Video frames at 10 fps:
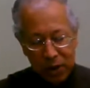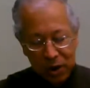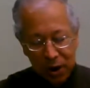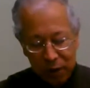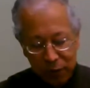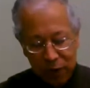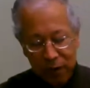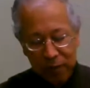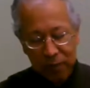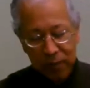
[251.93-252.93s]
solved
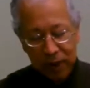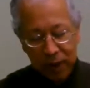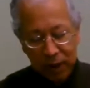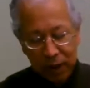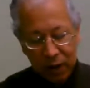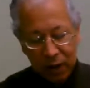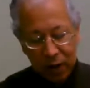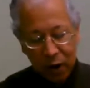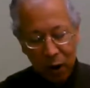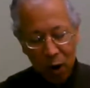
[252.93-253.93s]

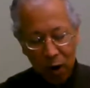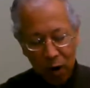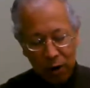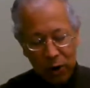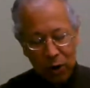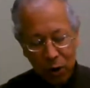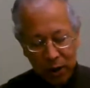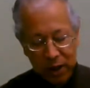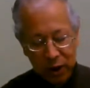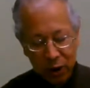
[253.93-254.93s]
or
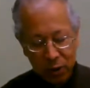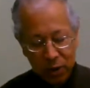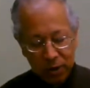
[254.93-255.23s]
sorted out.